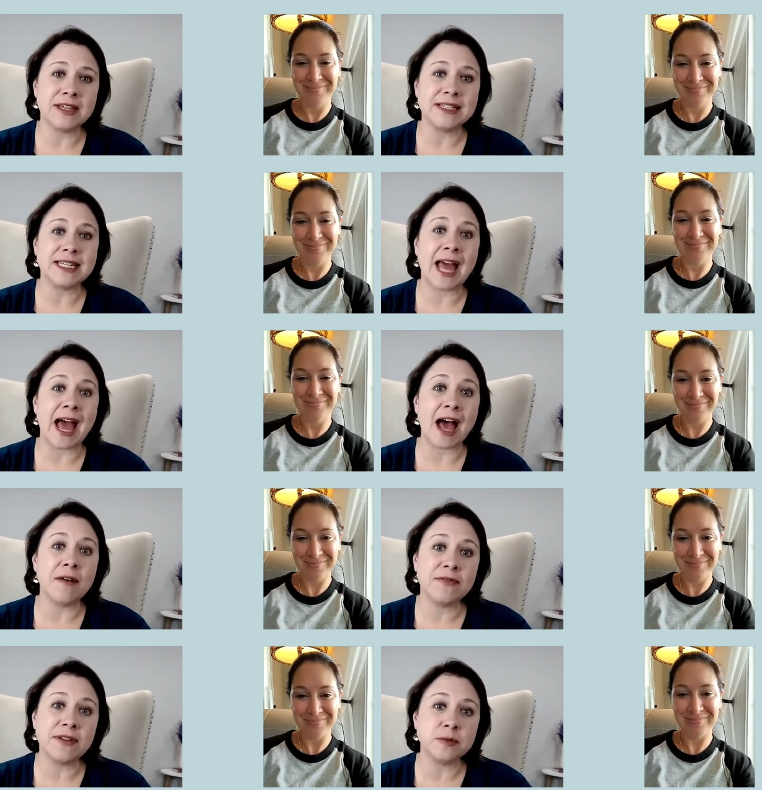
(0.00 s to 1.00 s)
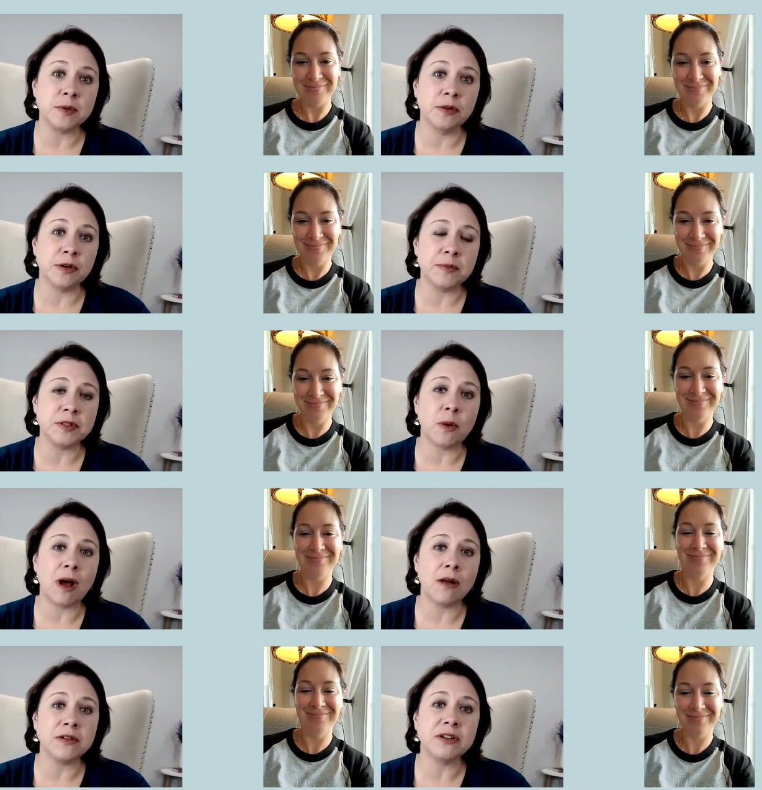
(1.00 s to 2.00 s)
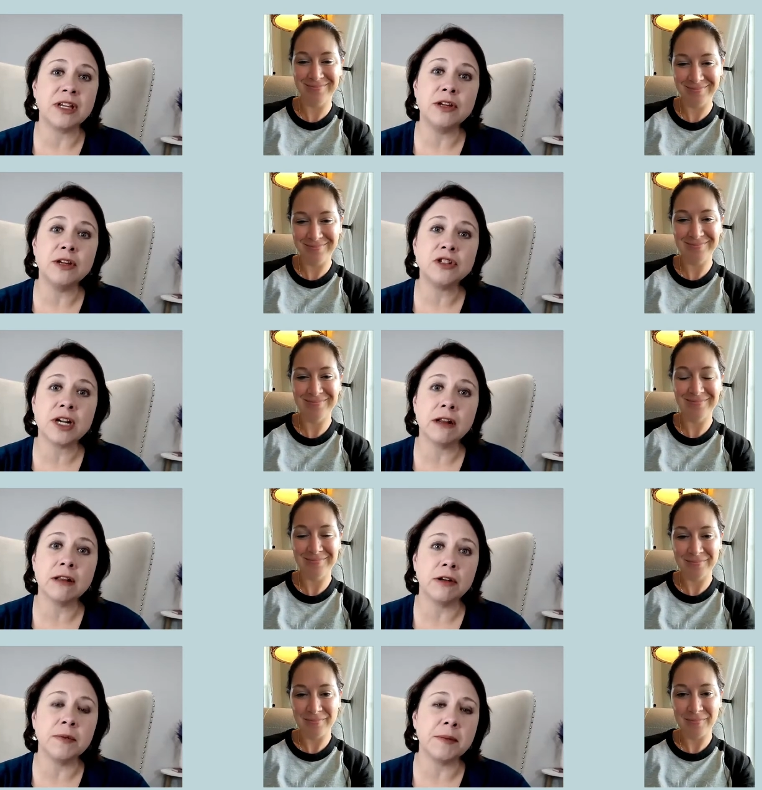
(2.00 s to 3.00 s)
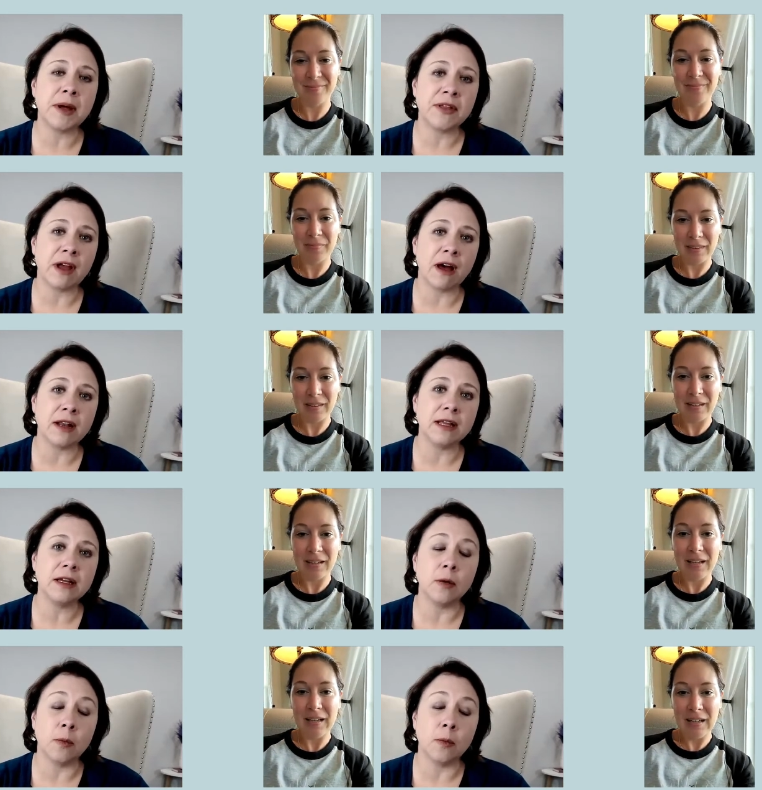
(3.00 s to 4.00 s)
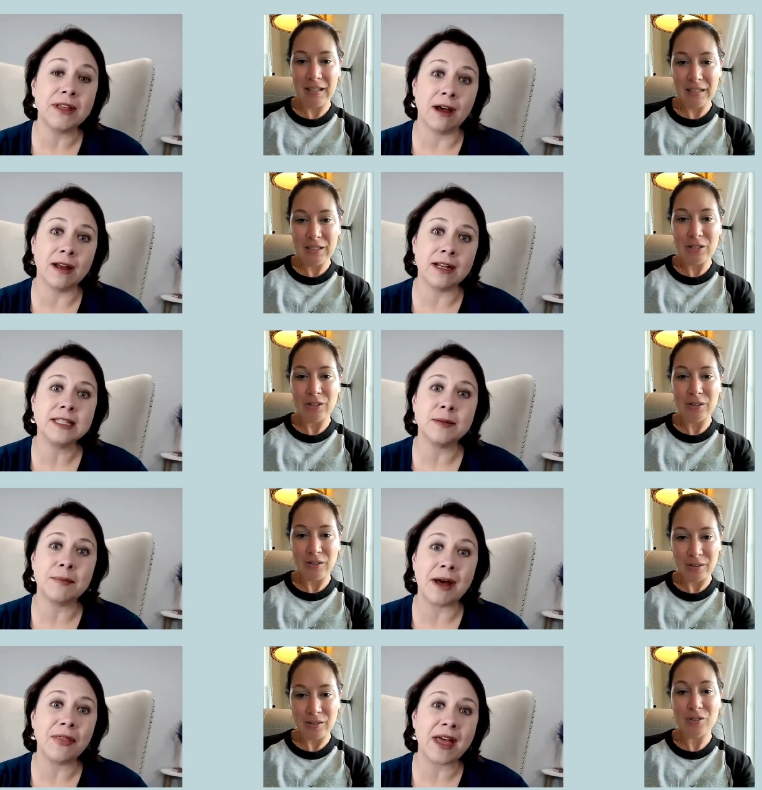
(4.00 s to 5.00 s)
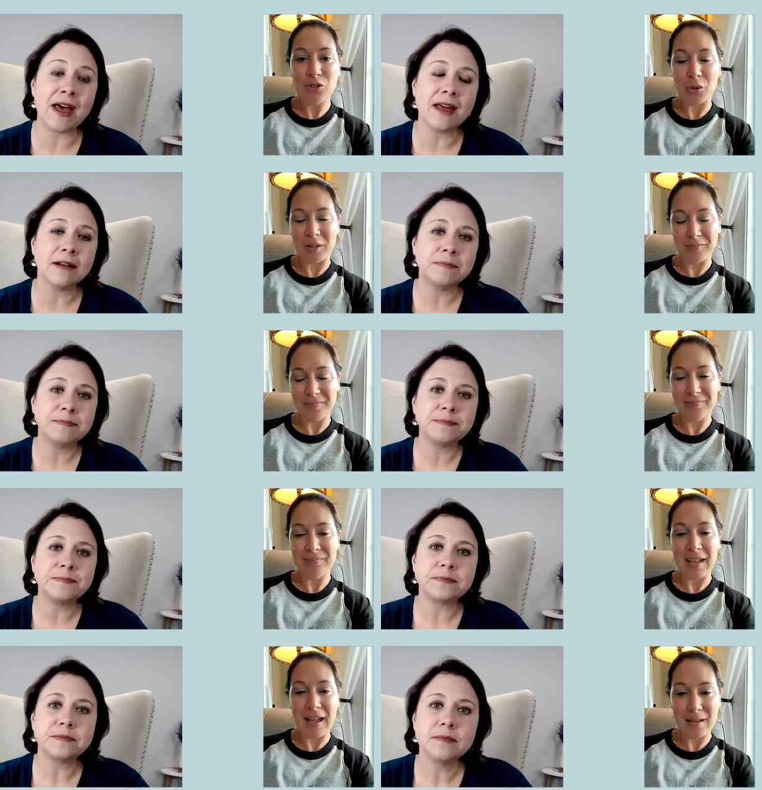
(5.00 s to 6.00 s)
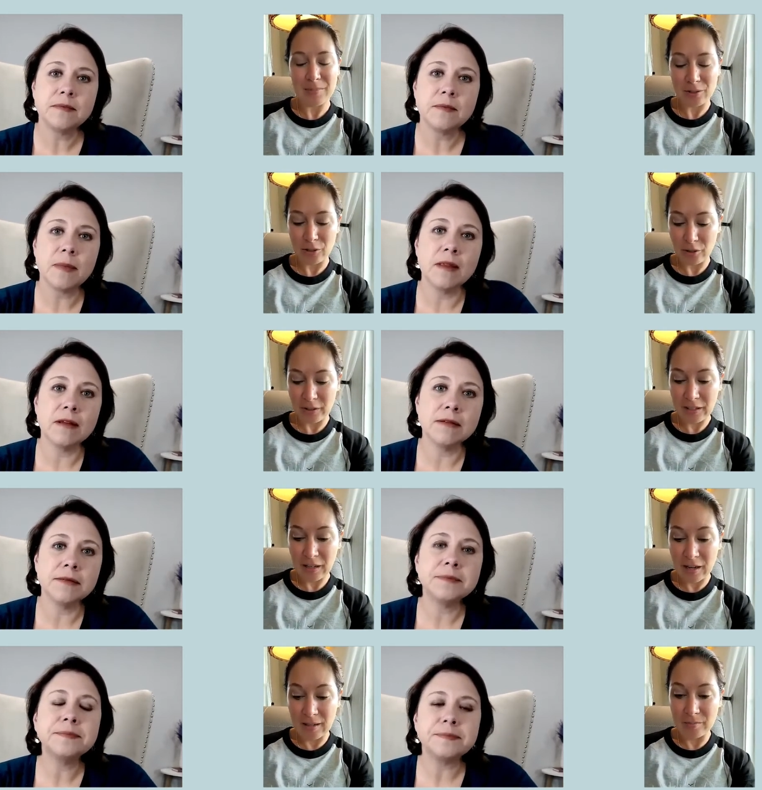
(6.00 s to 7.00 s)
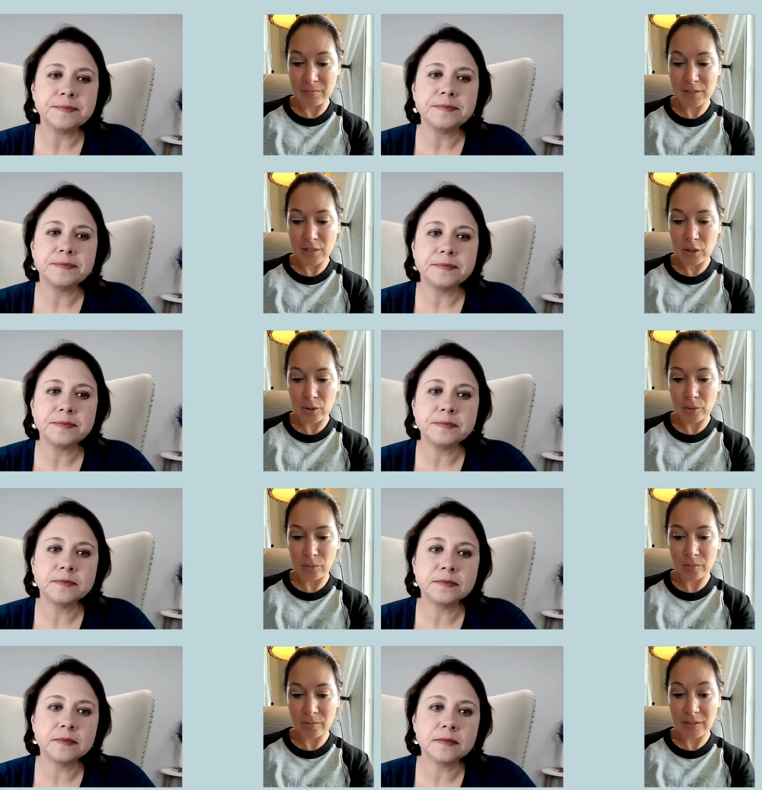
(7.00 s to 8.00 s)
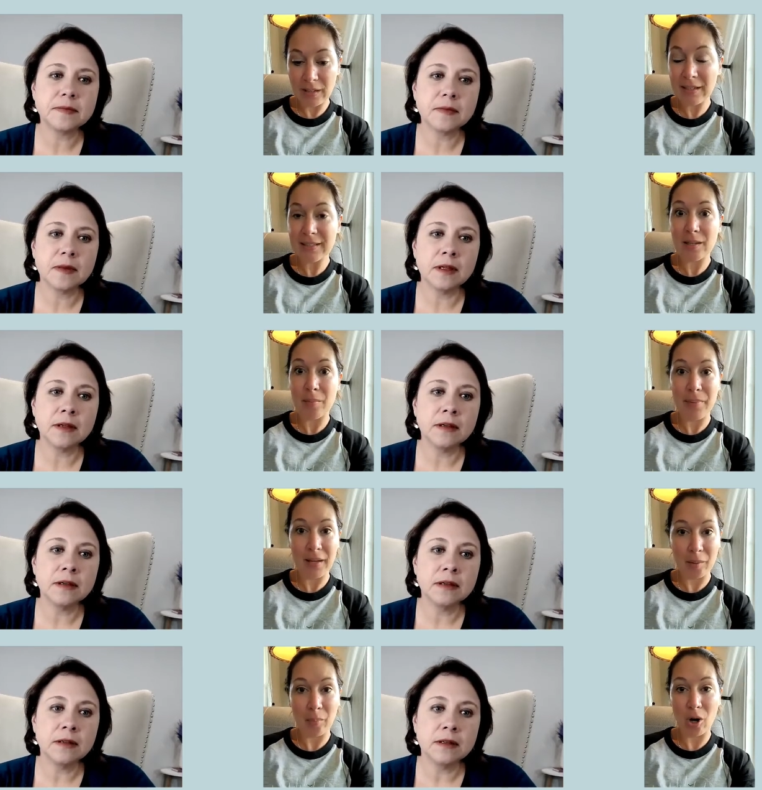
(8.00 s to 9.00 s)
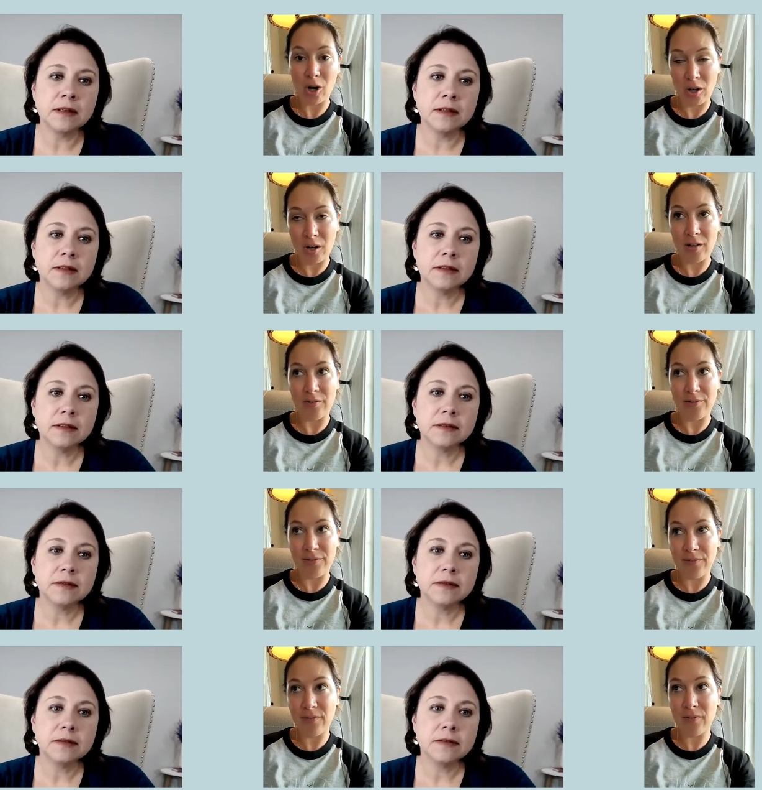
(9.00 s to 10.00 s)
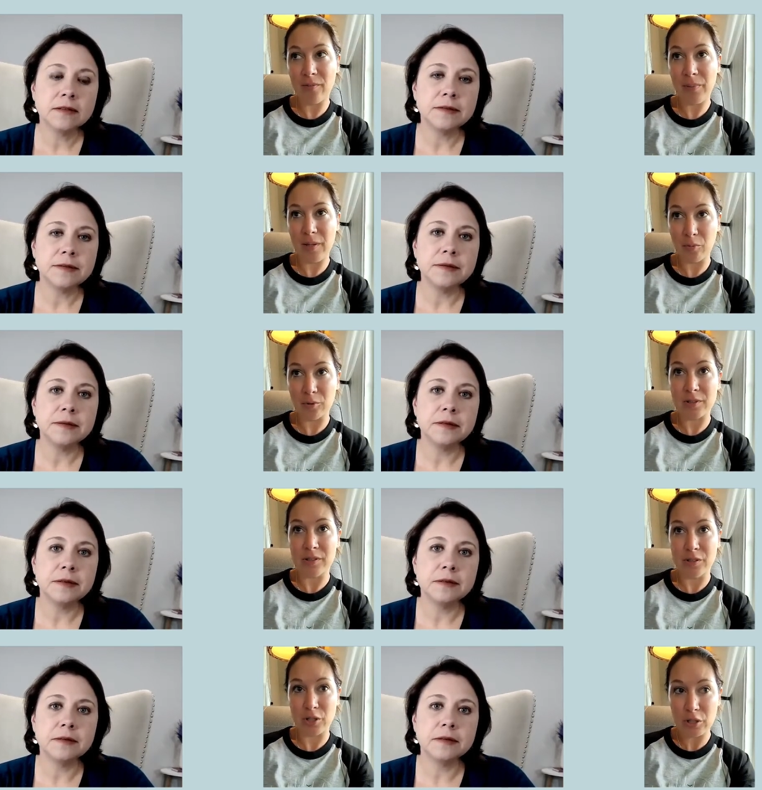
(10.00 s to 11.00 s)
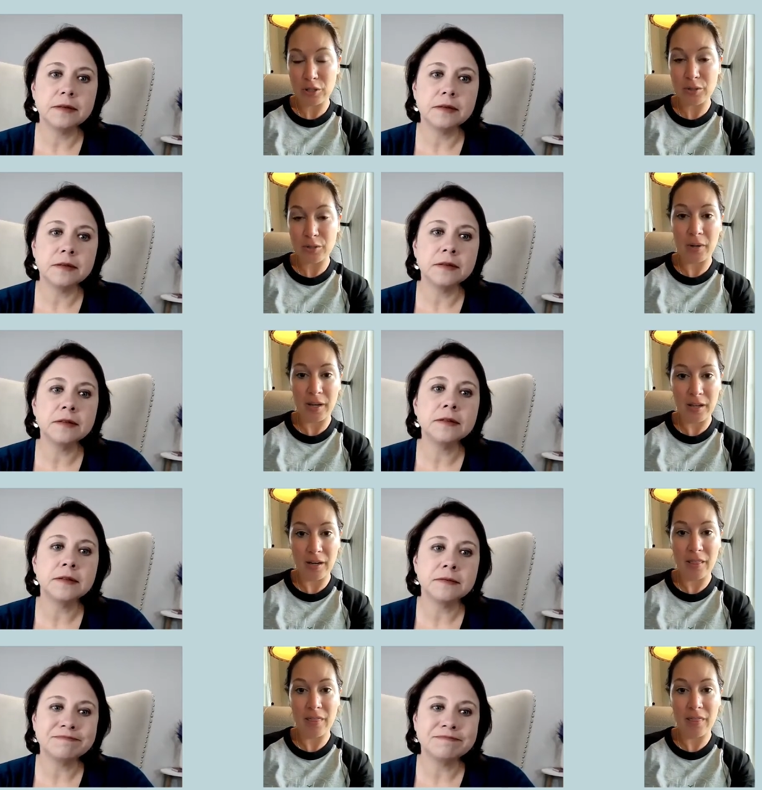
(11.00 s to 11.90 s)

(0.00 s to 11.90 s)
Speaker 1: this and have a Facebook group as well. So can you share a little bit about the audience or with the audience about that?
Speaker 2: Absolutely. Um, so it is a big part of people's concerns when